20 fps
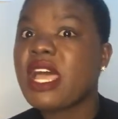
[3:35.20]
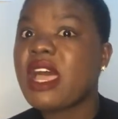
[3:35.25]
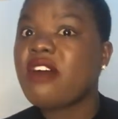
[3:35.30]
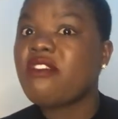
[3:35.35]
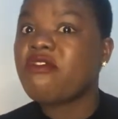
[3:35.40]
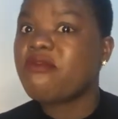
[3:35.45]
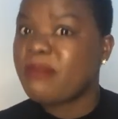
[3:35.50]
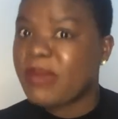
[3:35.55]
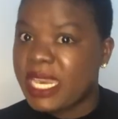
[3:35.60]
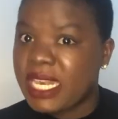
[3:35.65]

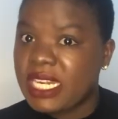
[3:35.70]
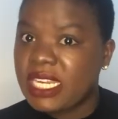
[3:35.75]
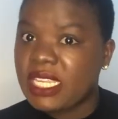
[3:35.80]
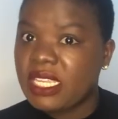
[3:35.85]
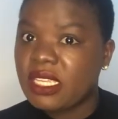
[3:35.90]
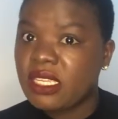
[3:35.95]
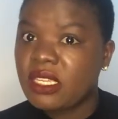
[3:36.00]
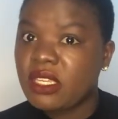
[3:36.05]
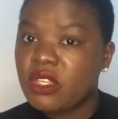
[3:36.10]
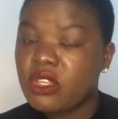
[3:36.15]

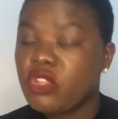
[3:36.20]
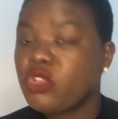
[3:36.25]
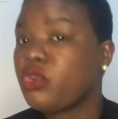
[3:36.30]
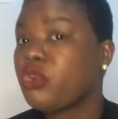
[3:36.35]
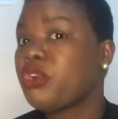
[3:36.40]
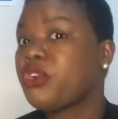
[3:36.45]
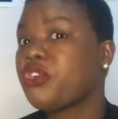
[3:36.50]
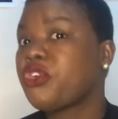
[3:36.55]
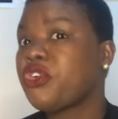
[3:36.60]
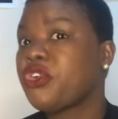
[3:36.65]
money.
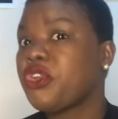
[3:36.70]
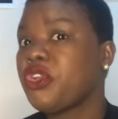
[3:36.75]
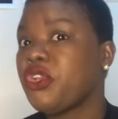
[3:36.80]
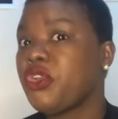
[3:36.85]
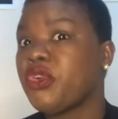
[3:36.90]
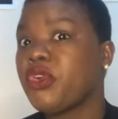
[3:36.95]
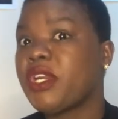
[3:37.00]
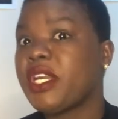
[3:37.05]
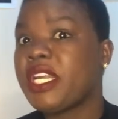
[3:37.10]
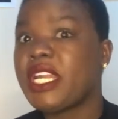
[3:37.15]

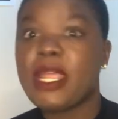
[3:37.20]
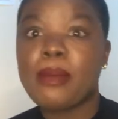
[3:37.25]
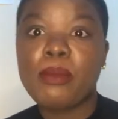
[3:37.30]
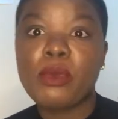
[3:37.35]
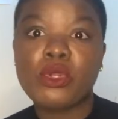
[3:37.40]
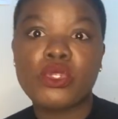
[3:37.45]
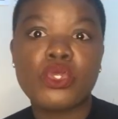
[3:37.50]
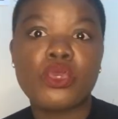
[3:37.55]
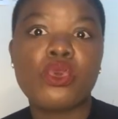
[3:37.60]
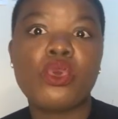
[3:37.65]
You're
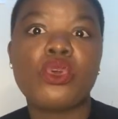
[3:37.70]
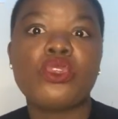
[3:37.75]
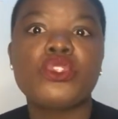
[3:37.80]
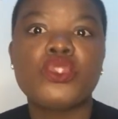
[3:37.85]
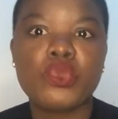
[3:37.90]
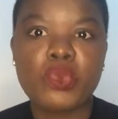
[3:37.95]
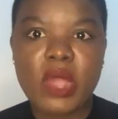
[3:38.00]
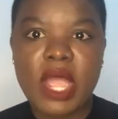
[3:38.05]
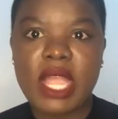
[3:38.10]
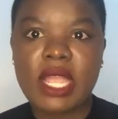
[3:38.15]
unable to go
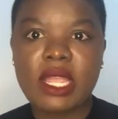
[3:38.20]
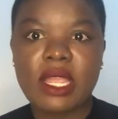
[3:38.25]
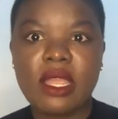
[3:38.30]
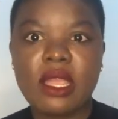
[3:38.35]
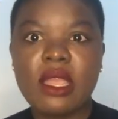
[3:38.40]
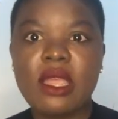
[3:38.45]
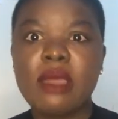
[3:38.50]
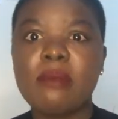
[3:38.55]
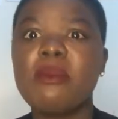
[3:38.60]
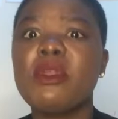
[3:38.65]
to
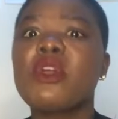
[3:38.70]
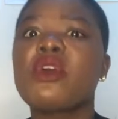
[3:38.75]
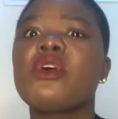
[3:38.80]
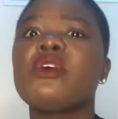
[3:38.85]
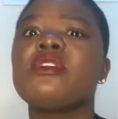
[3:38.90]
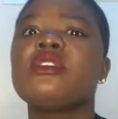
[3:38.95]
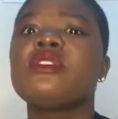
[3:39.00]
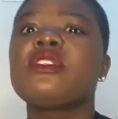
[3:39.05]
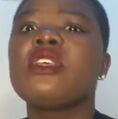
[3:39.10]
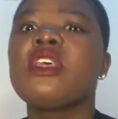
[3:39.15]
work
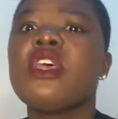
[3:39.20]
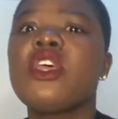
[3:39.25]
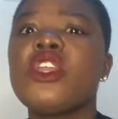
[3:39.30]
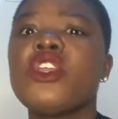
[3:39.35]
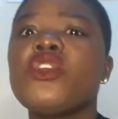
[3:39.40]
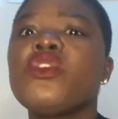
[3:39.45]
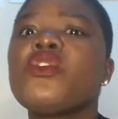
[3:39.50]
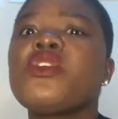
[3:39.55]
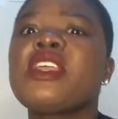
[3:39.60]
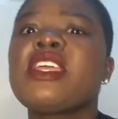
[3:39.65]
because
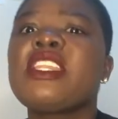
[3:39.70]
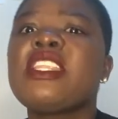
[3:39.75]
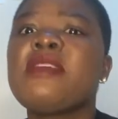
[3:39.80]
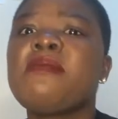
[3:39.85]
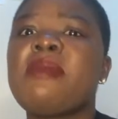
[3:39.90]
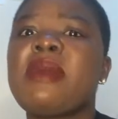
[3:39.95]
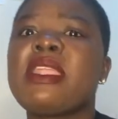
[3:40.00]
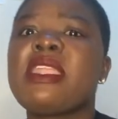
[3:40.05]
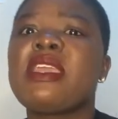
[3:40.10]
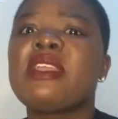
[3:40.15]
you
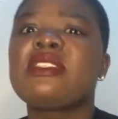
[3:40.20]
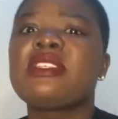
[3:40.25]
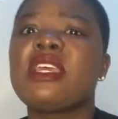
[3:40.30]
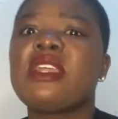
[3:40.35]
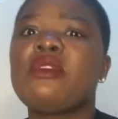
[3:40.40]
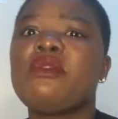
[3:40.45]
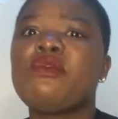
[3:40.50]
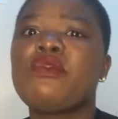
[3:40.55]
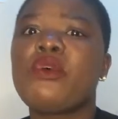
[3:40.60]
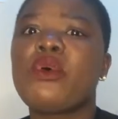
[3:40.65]
already
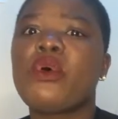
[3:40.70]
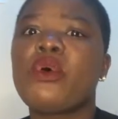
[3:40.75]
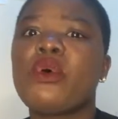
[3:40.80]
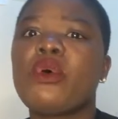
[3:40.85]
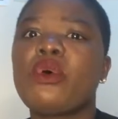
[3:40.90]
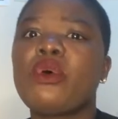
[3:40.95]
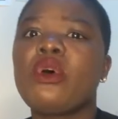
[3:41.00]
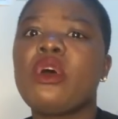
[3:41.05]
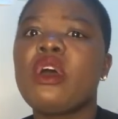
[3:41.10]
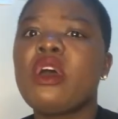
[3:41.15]
budgeted
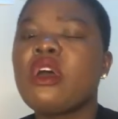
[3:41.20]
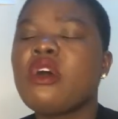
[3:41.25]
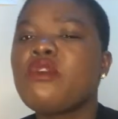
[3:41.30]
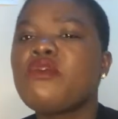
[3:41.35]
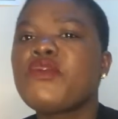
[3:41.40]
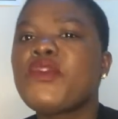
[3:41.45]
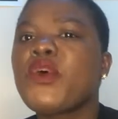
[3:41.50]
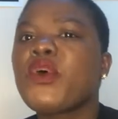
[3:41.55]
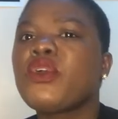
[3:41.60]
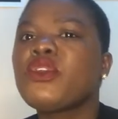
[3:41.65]
for
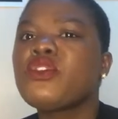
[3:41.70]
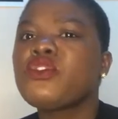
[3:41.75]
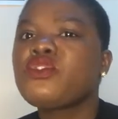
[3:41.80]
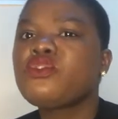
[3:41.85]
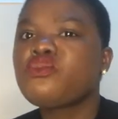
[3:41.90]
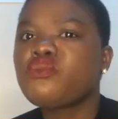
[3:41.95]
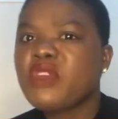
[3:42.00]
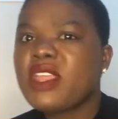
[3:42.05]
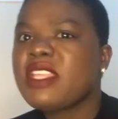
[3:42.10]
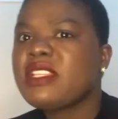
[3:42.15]

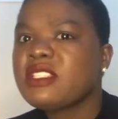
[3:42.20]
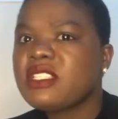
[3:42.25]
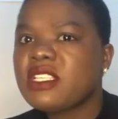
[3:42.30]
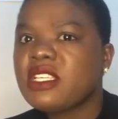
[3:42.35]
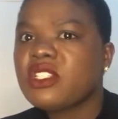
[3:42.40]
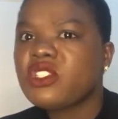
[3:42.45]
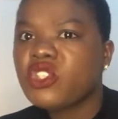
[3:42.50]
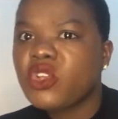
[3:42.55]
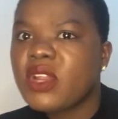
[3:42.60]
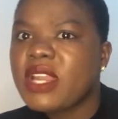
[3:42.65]

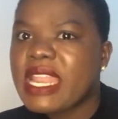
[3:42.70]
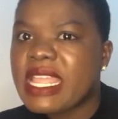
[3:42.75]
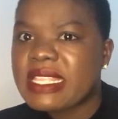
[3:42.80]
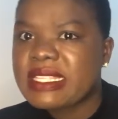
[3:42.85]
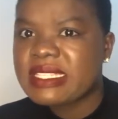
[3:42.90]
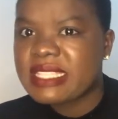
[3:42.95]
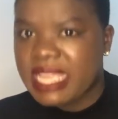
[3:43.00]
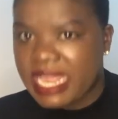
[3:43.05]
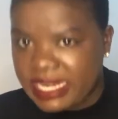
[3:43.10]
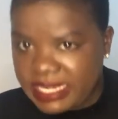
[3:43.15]
$20
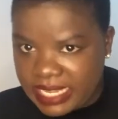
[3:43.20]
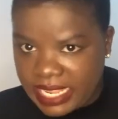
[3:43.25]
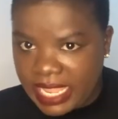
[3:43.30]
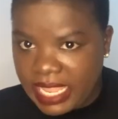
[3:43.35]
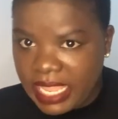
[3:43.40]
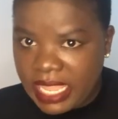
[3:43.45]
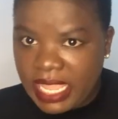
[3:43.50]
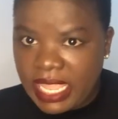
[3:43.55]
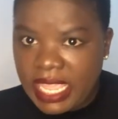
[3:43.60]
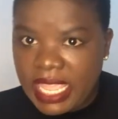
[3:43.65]
a
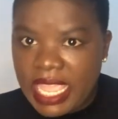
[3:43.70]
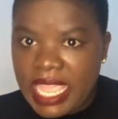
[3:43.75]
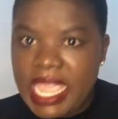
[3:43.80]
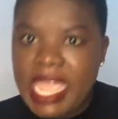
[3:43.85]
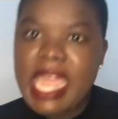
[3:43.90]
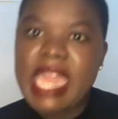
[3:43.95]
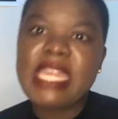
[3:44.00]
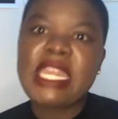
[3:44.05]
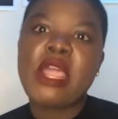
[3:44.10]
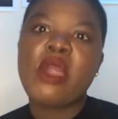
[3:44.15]
day,
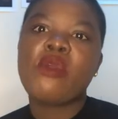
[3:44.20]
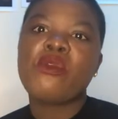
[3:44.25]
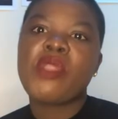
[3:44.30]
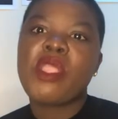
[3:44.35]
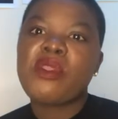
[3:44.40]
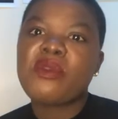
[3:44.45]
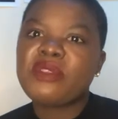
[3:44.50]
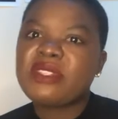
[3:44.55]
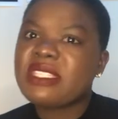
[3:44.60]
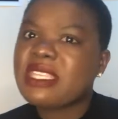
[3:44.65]
and now
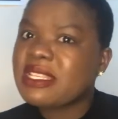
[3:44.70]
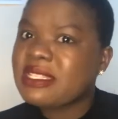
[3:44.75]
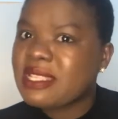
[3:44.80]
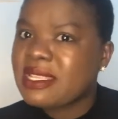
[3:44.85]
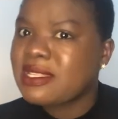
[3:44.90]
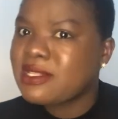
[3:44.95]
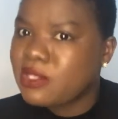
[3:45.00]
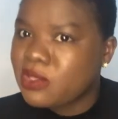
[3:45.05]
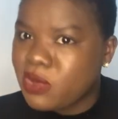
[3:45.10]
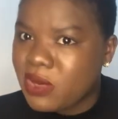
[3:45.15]
you're using
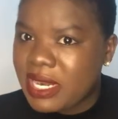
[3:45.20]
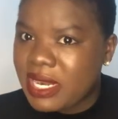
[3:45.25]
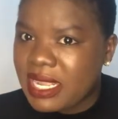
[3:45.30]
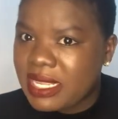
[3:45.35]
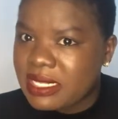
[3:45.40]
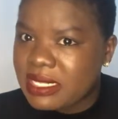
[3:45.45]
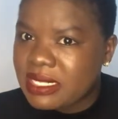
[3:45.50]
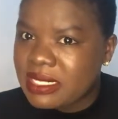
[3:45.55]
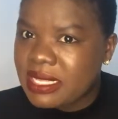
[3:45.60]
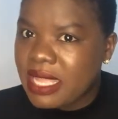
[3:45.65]

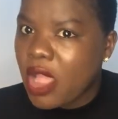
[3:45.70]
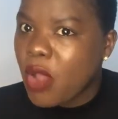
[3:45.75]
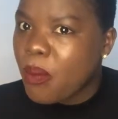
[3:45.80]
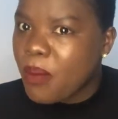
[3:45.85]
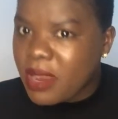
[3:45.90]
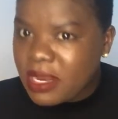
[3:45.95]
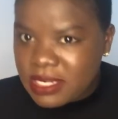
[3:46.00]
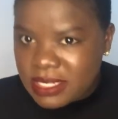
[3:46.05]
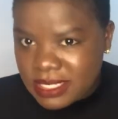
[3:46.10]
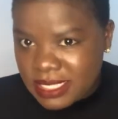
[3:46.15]
$6. How
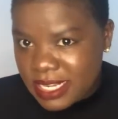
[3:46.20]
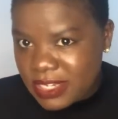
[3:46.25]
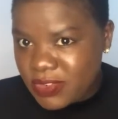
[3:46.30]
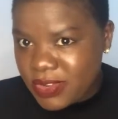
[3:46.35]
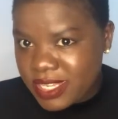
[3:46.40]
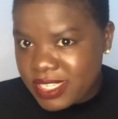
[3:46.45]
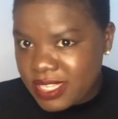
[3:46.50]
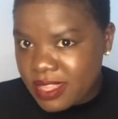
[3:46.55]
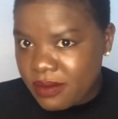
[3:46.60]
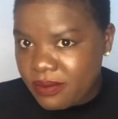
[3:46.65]
much is that
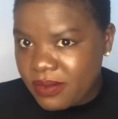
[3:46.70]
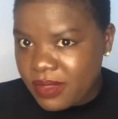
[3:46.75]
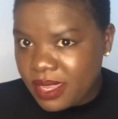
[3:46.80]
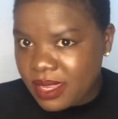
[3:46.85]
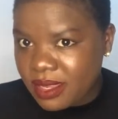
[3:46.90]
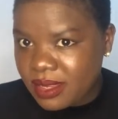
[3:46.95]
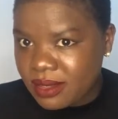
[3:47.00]
you're saving?